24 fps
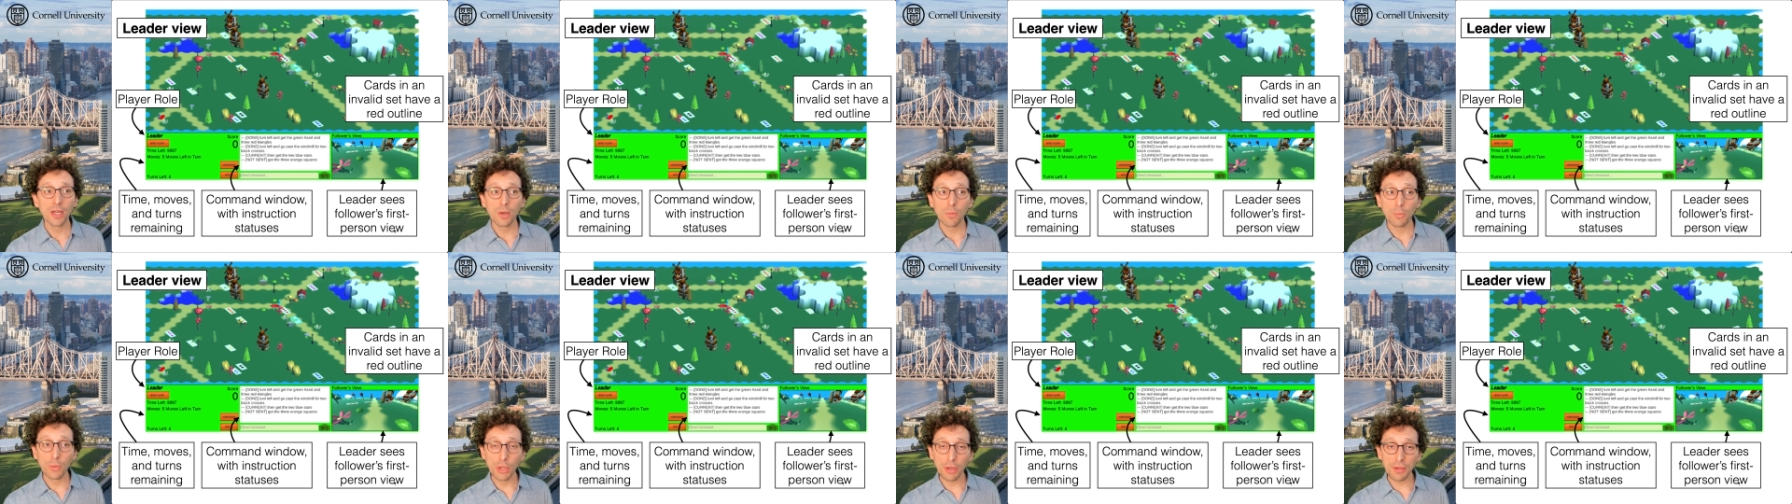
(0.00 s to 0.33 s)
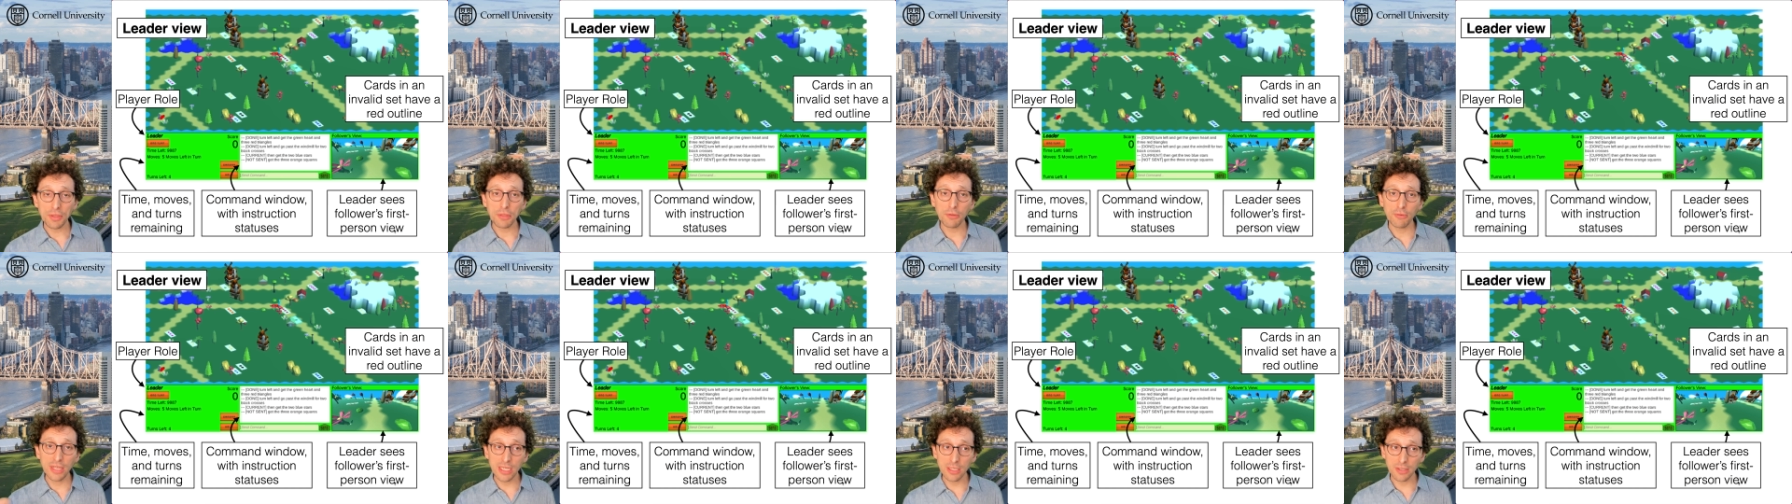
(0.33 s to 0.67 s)
We
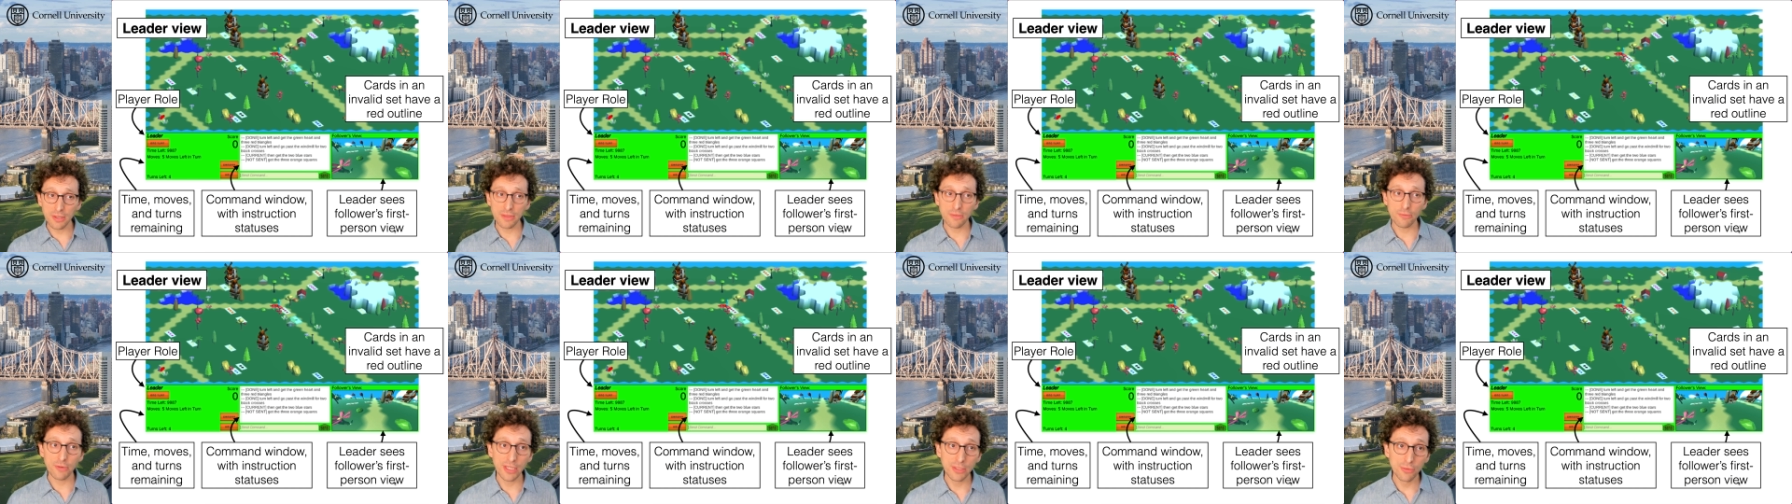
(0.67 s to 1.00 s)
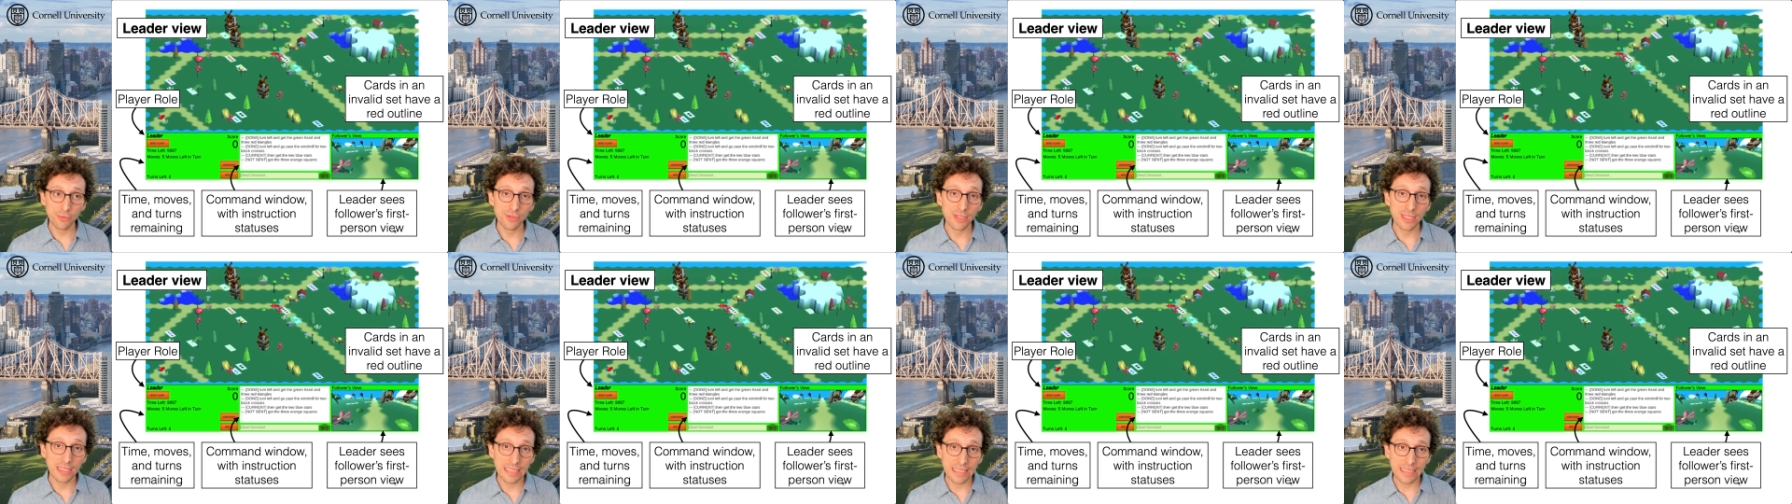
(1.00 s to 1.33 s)
also illustrate
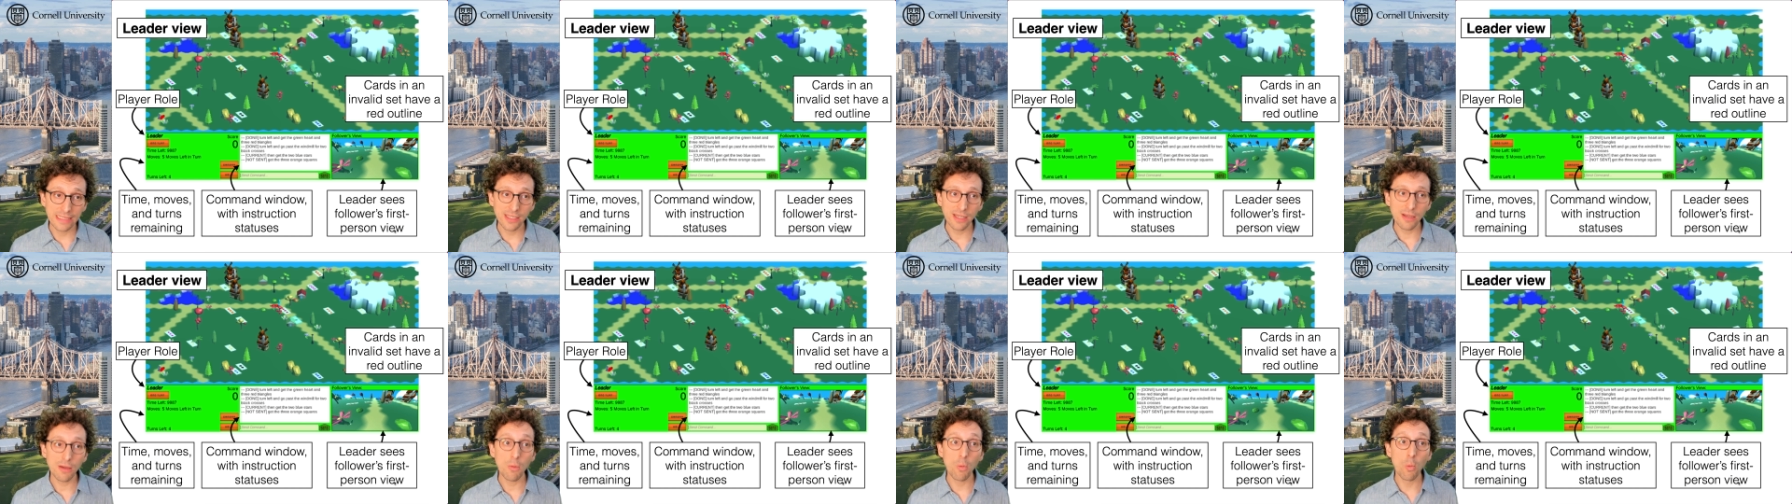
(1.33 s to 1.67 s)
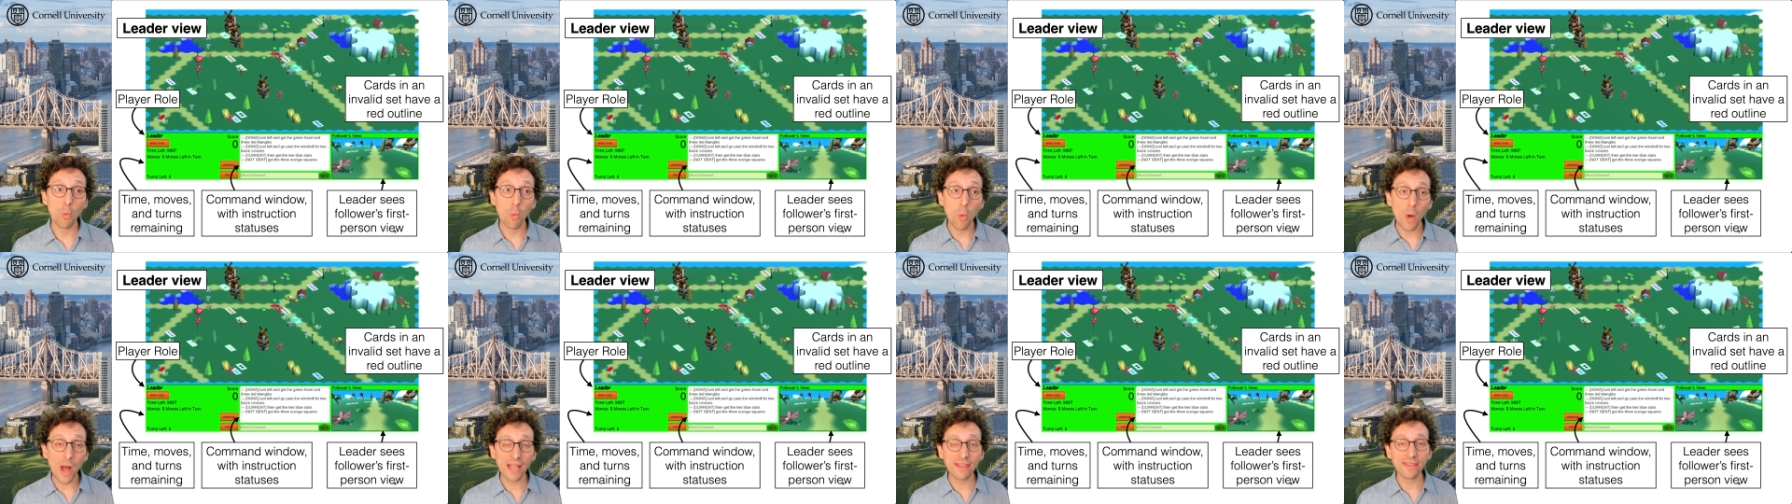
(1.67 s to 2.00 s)
to the leader
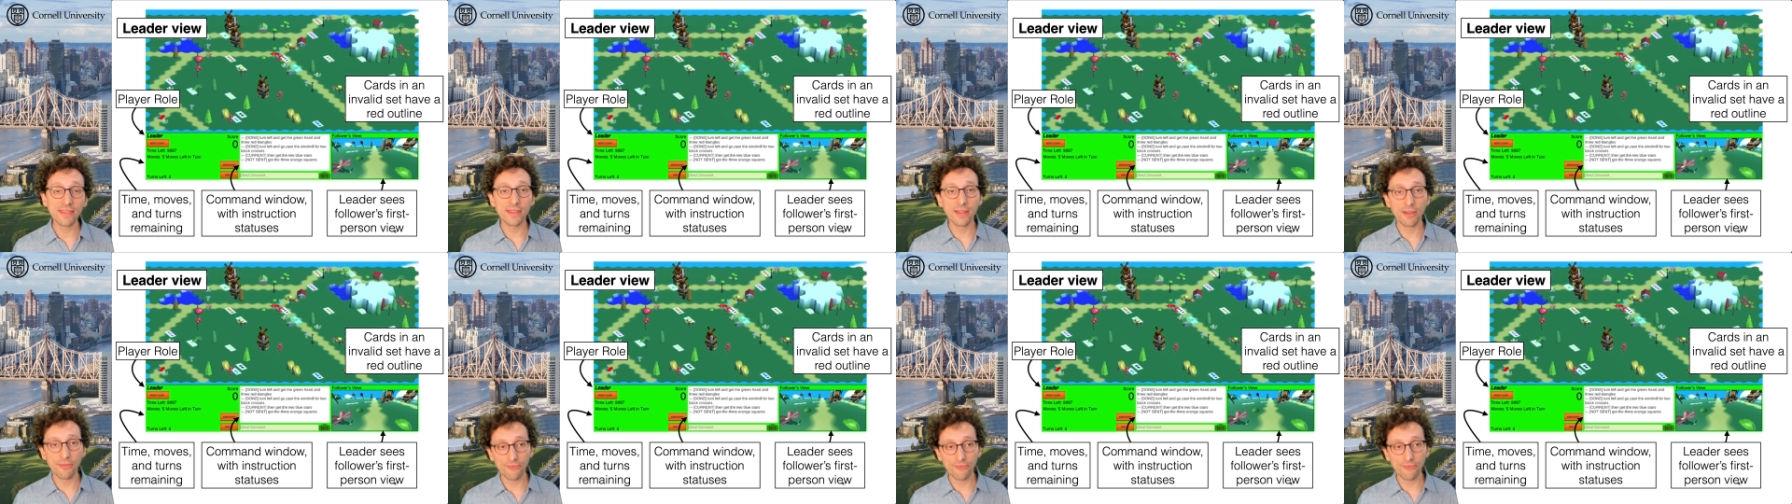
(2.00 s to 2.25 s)
what